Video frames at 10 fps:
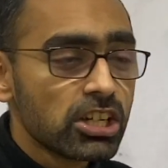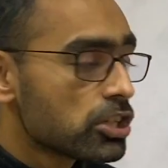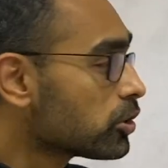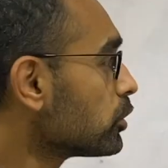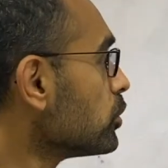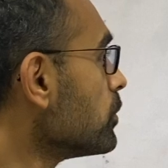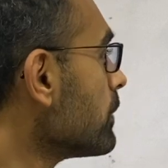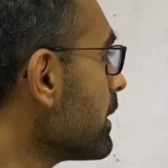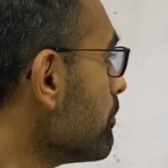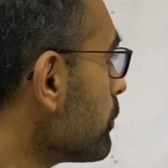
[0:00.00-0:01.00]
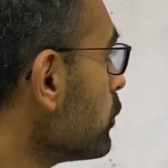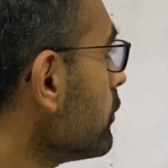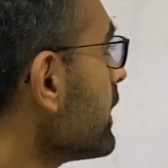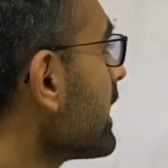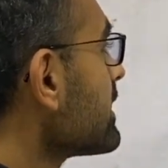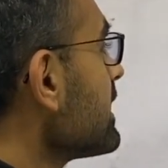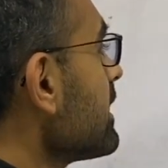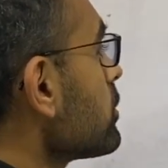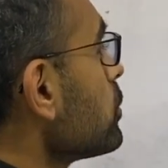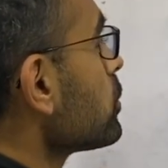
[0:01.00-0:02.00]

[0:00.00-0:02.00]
So to improve that, see,